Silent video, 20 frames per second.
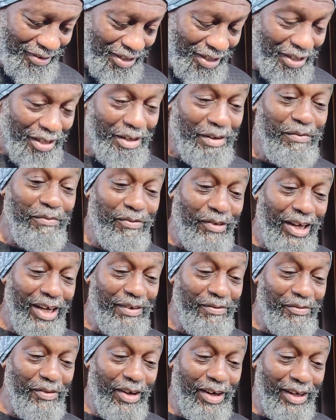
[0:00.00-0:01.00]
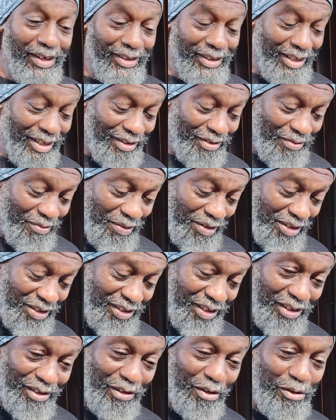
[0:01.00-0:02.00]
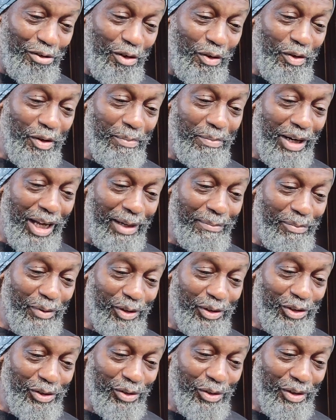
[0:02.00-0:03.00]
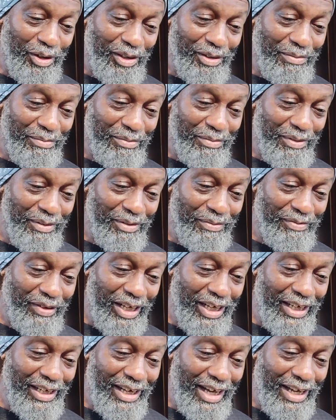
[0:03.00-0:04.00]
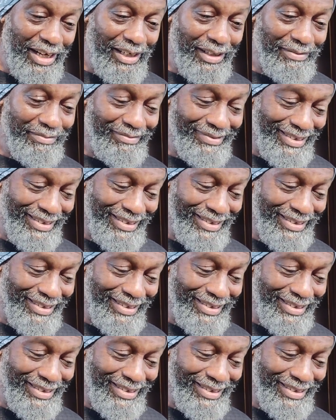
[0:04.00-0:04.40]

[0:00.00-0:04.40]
Fine, fine. I don't want to say. Go go to black bookstore. If they ain't got it.